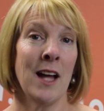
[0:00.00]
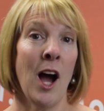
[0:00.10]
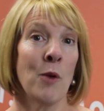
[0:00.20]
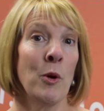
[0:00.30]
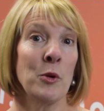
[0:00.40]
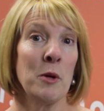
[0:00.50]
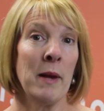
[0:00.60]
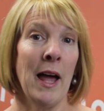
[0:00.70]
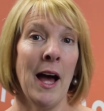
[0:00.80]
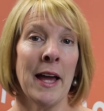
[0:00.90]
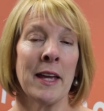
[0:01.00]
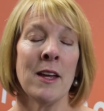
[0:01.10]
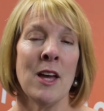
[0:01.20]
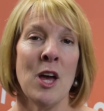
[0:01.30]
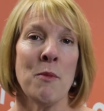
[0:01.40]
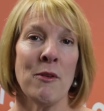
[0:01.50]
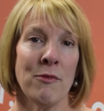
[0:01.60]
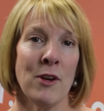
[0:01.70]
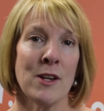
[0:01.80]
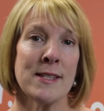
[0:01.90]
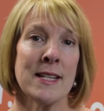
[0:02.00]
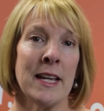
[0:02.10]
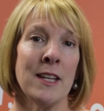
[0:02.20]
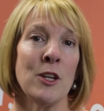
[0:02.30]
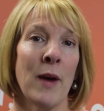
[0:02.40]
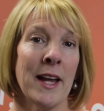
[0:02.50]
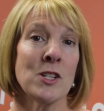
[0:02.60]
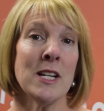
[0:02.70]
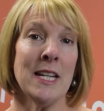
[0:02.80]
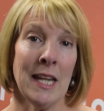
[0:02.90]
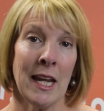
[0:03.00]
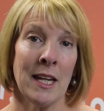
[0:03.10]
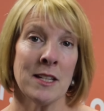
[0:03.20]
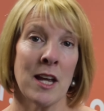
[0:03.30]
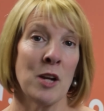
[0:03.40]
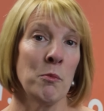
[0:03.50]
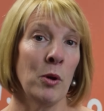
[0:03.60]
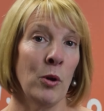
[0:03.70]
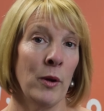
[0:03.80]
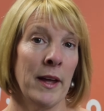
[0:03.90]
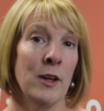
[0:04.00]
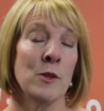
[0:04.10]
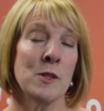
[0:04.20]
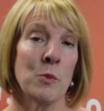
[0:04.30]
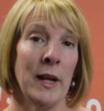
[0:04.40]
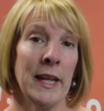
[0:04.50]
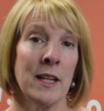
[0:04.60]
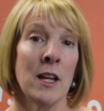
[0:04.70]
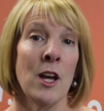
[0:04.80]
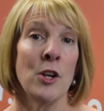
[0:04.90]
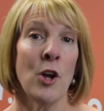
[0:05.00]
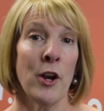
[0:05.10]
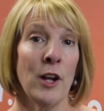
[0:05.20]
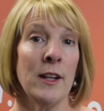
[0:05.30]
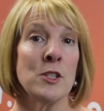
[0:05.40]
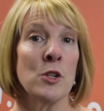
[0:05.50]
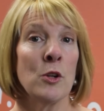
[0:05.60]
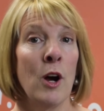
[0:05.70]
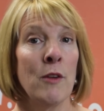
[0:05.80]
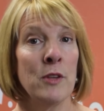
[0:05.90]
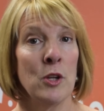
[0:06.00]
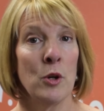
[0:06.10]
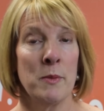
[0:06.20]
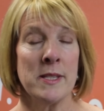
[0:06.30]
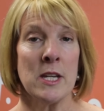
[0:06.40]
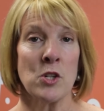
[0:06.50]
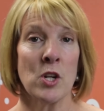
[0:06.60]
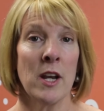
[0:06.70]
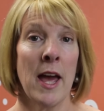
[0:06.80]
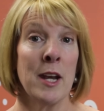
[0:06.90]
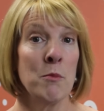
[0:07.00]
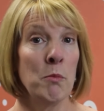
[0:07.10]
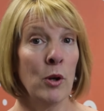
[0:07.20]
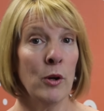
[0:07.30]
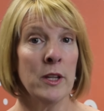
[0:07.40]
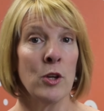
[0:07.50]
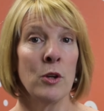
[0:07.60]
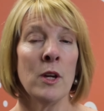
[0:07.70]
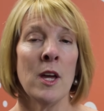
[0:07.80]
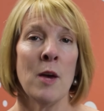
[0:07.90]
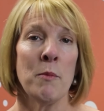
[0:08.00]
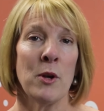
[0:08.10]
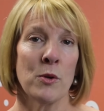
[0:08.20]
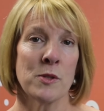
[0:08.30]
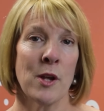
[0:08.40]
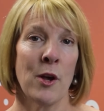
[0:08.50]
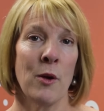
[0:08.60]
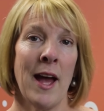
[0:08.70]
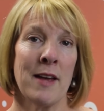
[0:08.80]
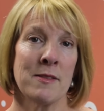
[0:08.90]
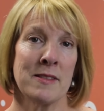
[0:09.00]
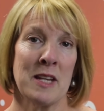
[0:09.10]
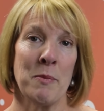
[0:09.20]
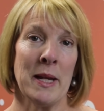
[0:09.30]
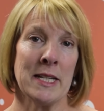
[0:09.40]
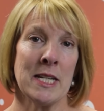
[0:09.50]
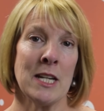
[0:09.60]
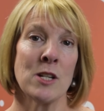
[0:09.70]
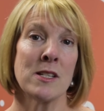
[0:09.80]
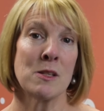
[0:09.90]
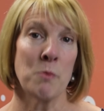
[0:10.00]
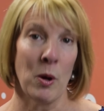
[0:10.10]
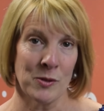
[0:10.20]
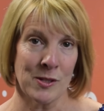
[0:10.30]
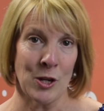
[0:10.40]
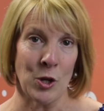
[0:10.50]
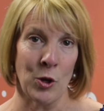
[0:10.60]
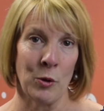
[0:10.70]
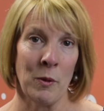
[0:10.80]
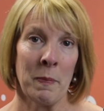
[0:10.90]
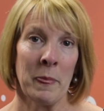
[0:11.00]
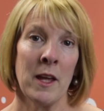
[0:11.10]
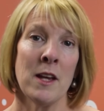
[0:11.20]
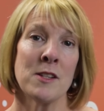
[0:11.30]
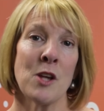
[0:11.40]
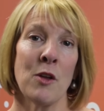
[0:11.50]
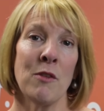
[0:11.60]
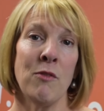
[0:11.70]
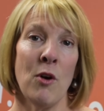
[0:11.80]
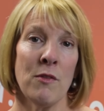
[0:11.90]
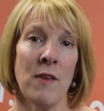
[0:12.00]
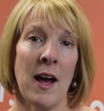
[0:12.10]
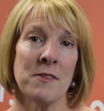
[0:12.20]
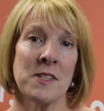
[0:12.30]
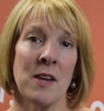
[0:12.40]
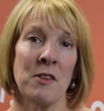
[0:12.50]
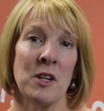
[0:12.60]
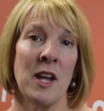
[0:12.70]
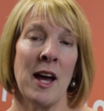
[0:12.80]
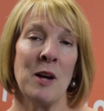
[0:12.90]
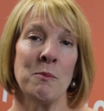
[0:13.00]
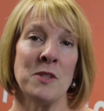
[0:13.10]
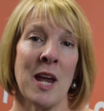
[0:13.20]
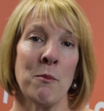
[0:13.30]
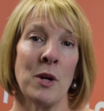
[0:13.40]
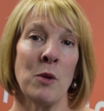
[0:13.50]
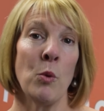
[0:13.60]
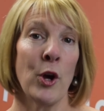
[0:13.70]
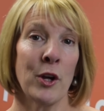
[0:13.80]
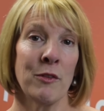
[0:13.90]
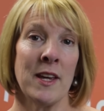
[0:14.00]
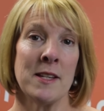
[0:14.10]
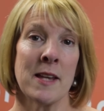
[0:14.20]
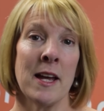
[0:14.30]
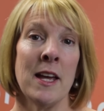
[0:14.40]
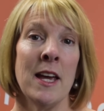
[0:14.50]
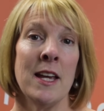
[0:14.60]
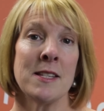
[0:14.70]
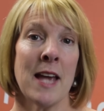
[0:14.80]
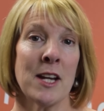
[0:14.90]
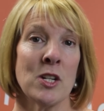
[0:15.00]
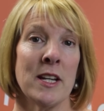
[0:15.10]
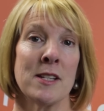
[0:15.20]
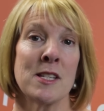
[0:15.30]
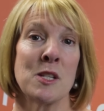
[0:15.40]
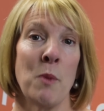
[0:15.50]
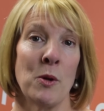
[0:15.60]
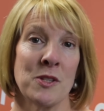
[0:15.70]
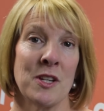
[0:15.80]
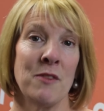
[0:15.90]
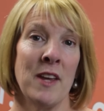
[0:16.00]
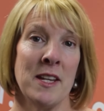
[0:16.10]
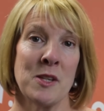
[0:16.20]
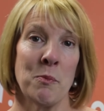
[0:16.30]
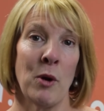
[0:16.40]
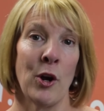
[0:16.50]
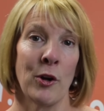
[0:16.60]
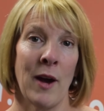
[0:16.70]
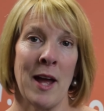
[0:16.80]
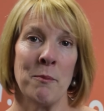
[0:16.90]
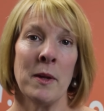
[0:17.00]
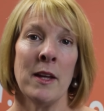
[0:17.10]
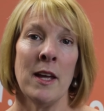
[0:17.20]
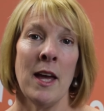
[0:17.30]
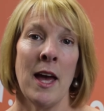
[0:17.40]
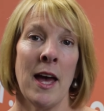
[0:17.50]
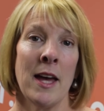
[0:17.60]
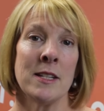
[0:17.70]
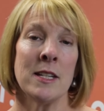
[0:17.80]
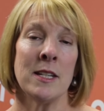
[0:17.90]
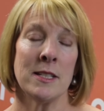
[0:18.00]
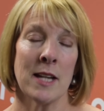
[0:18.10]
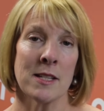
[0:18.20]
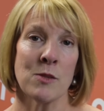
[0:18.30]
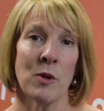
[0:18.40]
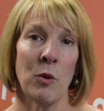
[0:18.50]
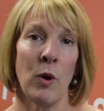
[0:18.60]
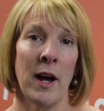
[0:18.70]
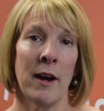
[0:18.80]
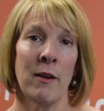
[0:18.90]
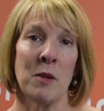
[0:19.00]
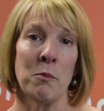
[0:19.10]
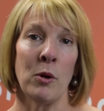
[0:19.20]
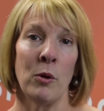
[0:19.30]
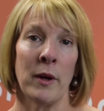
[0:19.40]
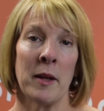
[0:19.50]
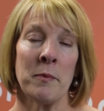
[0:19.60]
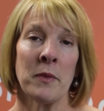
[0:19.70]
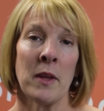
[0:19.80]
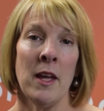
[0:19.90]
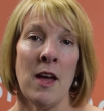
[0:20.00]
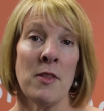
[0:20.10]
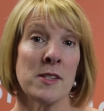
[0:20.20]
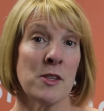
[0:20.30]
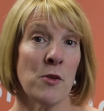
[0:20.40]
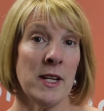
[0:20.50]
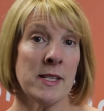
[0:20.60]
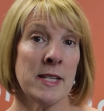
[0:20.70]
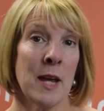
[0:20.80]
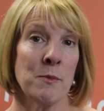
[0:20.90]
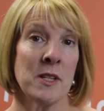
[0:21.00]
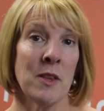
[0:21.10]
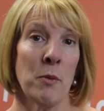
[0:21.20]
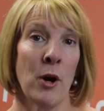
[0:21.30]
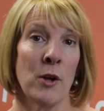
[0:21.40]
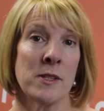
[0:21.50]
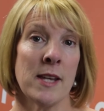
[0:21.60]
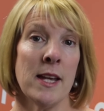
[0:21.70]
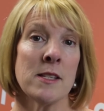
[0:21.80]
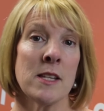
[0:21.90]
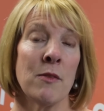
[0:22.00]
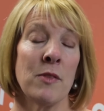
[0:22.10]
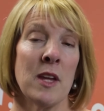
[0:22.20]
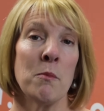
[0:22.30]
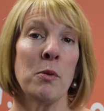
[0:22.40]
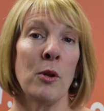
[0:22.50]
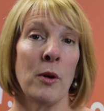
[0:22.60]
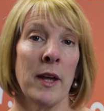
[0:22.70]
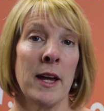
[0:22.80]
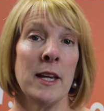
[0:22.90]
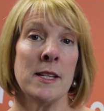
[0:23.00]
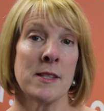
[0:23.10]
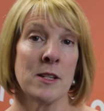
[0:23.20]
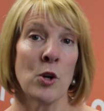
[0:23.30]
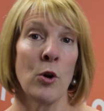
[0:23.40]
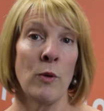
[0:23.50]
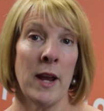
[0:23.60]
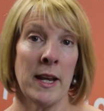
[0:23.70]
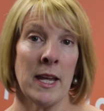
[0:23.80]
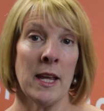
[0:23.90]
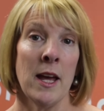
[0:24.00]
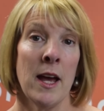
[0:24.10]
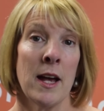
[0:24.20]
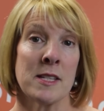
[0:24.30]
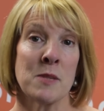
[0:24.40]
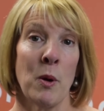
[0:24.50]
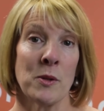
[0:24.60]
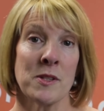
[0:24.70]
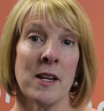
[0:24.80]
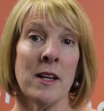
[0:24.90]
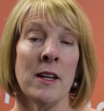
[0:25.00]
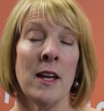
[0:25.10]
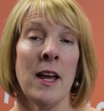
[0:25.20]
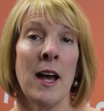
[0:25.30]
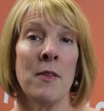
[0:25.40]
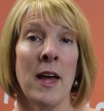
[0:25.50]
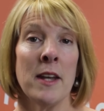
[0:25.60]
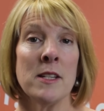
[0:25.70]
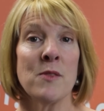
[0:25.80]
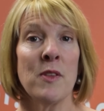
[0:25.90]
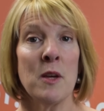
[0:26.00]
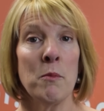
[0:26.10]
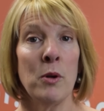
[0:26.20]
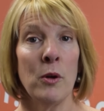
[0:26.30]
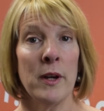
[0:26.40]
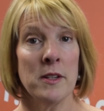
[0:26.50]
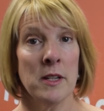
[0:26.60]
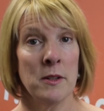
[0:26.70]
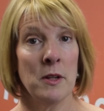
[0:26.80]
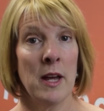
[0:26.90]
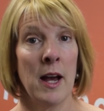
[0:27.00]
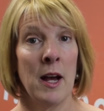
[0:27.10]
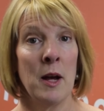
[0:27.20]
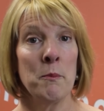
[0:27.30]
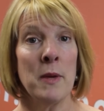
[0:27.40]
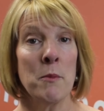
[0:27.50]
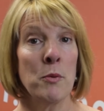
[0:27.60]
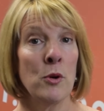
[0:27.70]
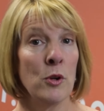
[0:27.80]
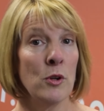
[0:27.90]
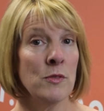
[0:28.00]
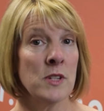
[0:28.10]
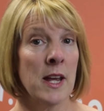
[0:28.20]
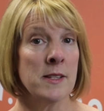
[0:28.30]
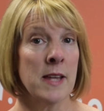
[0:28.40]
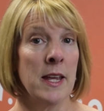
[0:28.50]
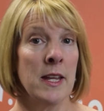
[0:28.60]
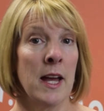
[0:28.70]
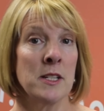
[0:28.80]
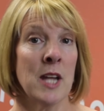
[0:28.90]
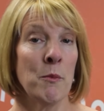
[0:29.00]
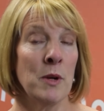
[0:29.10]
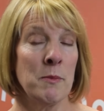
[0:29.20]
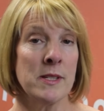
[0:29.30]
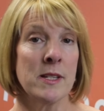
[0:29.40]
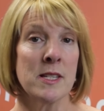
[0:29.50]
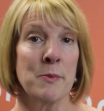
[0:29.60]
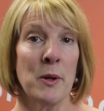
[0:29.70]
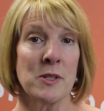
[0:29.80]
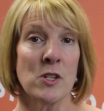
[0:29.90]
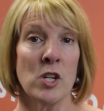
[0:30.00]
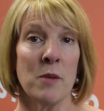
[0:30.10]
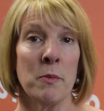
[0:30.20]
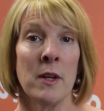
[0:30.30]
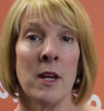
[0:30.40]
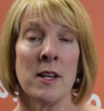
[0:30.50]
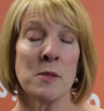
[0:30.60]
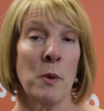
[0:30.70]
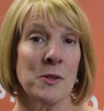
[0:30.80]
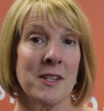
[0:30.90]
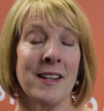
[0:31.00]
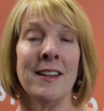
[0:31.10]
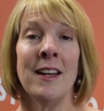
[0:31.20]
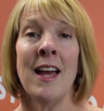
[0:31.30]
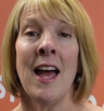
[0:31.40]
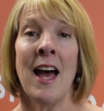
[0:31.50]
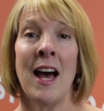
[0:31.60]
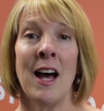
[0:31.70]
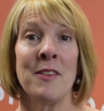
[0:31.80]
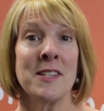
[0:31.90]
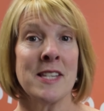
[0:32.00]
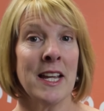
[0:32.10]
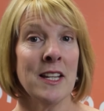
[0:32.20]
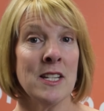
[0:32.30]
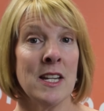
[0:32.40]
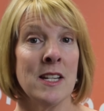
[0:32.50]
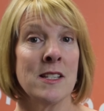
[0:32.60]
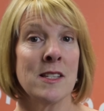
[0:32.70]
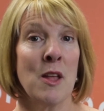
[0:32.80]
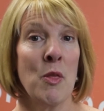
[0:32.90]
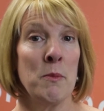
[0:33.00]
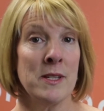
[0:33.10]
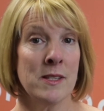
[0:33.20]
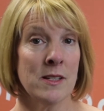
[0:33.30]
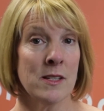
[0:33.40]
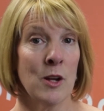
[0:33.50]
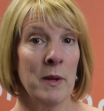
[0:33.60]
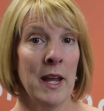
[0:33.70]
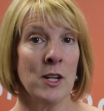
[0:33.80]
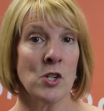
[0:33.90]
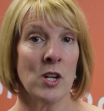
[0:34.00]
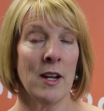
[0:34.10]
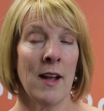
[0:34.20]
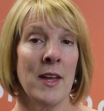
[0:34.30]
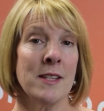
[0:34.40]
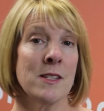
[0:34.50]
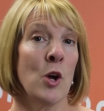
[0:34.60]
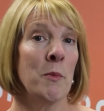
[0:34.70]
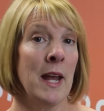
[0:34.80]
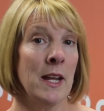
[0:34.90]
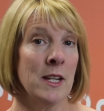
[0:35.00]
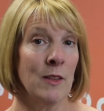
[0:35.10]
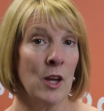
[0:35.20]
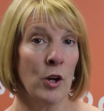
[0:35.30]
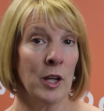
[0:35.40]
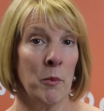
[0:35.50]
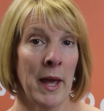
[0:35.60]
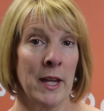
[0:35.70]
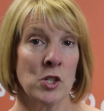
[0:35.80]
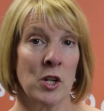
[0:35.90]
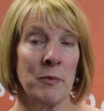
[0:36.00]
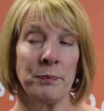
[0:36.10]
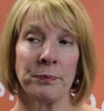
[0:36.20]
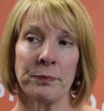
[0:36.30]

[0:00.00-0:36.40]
I want to apply. But firstly, you actually need an employer who's willing not only to offer you a position and employ you, but also has the ability to sponsor you. So the 457 temporary work visa is actually a sponsored visa program, and it does require an employer. There's 3 steps in the process if the employer isn't already a sponsor, and that is for the employer to be approved as a temporary business sponsor. The second is the business nomination, and that's nominating the occupation.